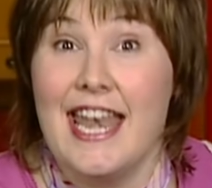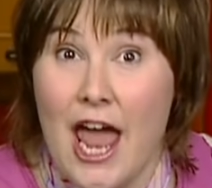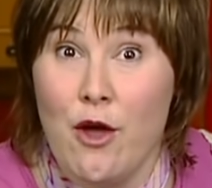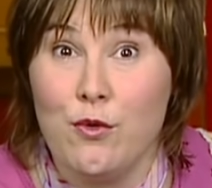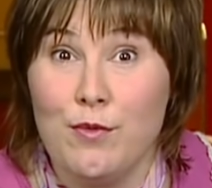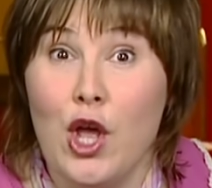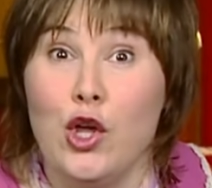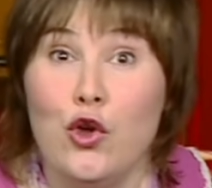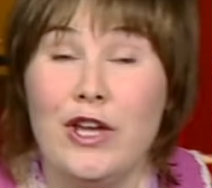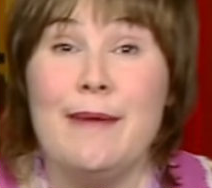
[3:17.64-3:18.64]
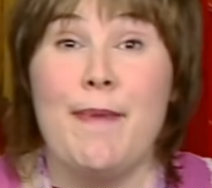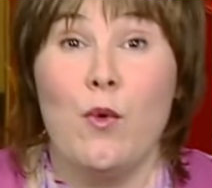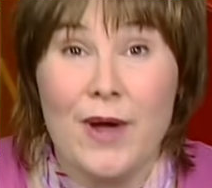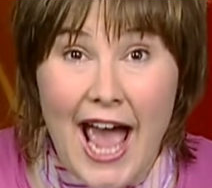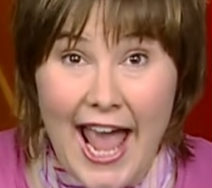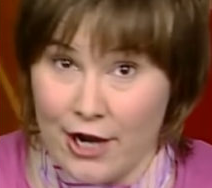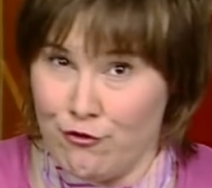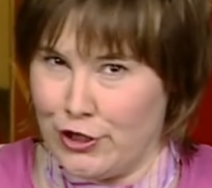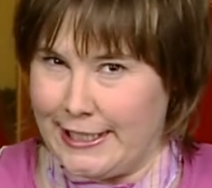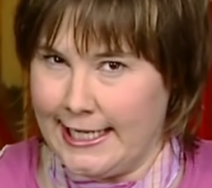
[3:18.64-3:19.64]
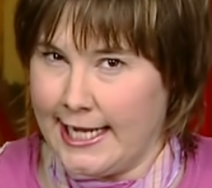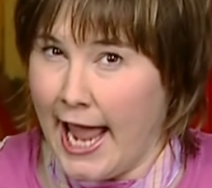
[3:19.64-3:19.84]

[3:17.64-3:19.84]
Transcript: Now, you keep a wee eye on Rudy